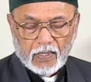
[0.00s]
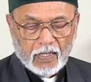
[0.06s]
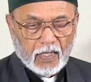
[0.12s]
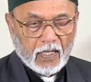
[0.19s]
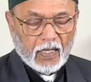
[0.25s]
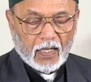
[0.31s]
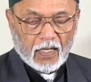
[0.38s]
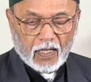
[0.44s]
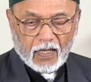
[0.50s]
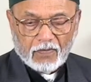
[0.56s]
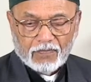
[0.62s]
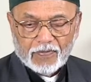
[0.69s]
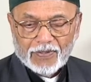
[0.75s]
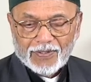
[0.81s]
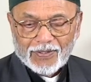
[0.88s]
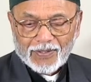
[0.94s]
and
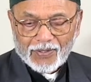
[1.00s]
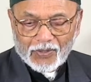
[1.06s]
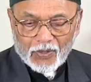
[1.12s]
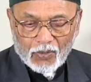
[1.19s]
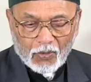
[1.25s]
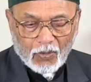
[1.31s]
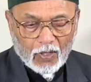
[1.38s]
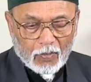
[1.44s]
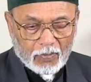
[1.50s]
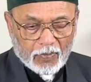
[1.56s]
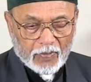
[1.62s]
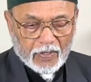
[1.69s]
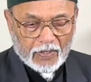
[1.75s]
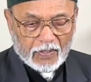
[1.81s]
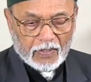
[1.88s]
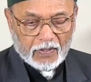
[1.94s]
often
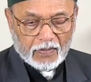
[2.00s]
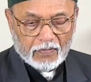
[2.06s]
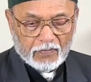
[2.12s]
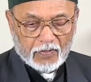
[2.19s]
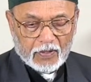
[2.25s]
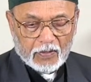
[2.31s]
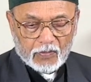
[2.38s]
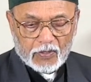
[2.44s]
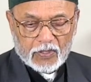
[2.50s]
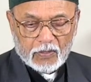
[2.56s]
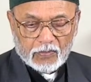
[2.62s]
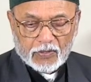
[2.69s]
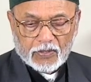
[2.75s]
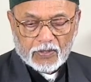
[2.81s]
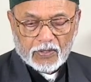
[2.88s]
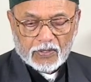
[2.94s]
cooperated with the Muslim
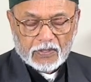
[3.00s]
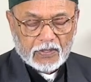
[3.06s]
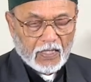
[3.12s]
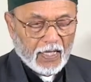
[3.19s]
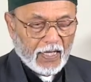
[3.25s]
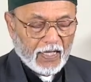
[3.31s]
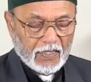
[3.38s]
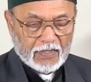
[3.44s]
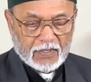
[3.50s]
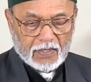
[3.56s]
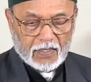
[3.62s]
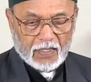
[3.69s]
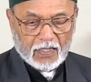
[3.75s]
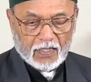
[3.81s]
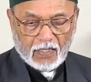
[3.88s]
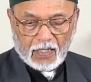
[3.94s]
Turks against
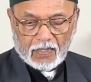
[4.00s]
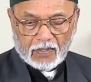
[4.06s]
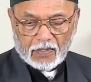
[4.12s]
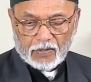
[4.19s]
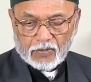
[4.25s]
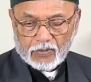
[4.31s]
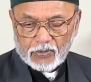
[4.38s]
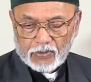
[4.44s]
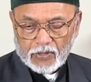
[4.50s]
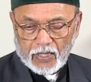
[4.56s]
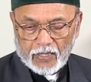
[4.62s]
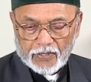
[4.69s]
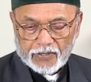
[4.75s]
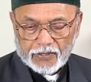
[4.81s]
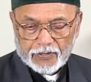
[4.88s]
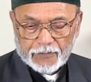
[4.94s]
the Latin
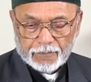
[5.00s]
crusaders.